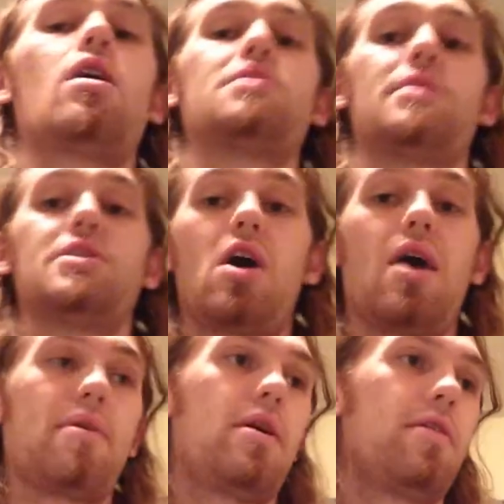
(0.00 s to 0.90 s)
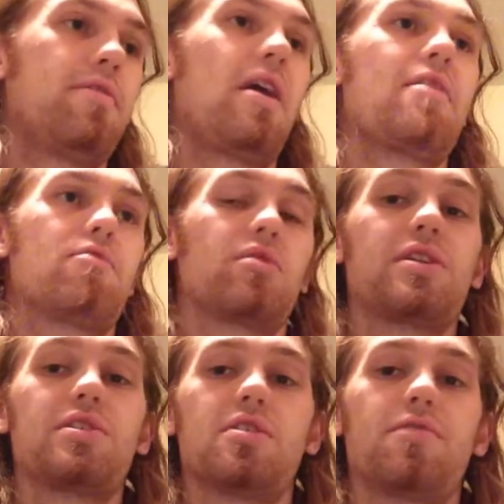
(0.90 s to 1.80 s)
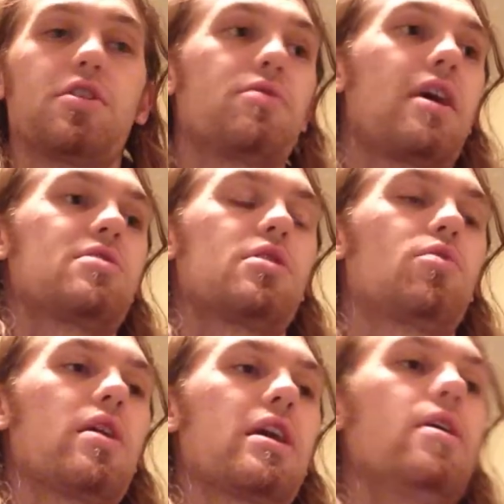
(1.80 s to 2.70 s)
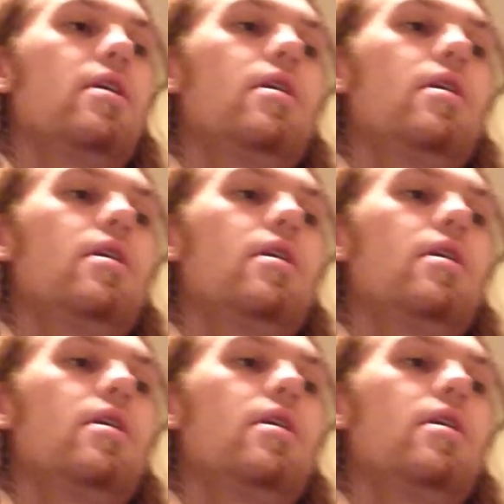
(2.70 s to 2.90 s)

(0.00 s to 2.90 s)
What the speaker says: on to the top 5 releases of 2020.